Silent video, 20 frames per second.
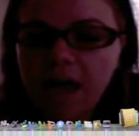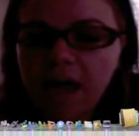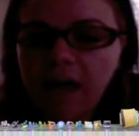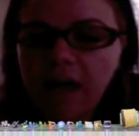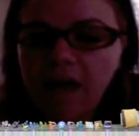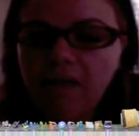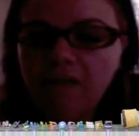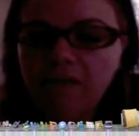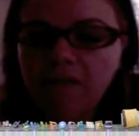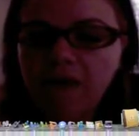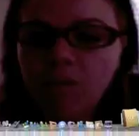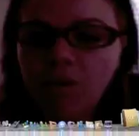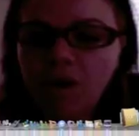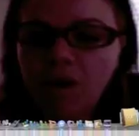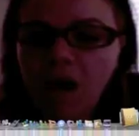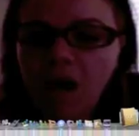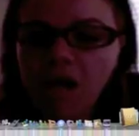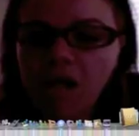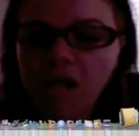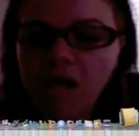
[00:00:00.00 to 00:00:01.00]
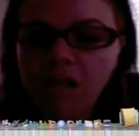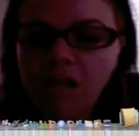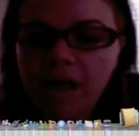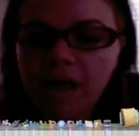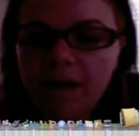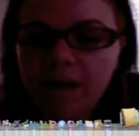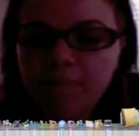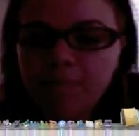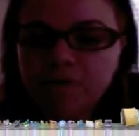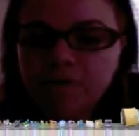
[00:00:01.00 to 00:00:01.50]
and they were all
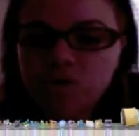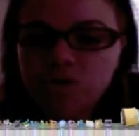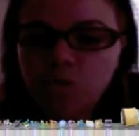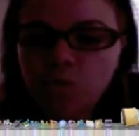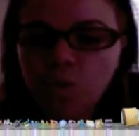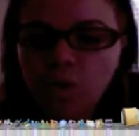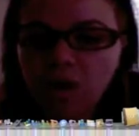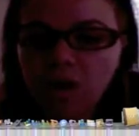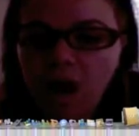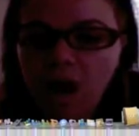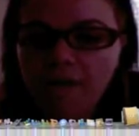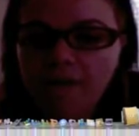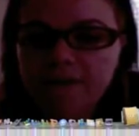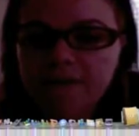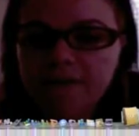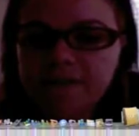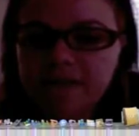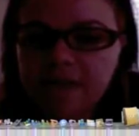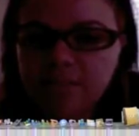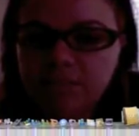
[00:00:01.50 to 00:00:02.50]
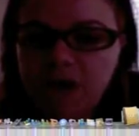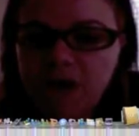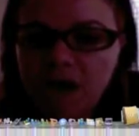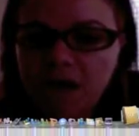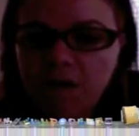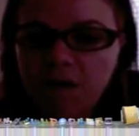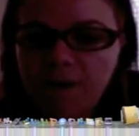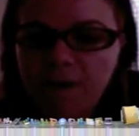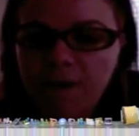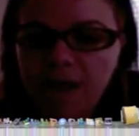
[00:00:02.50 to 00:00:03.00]
able to work on the same
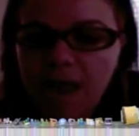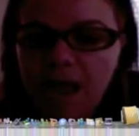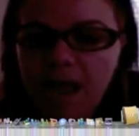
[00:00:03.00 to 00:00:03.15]
document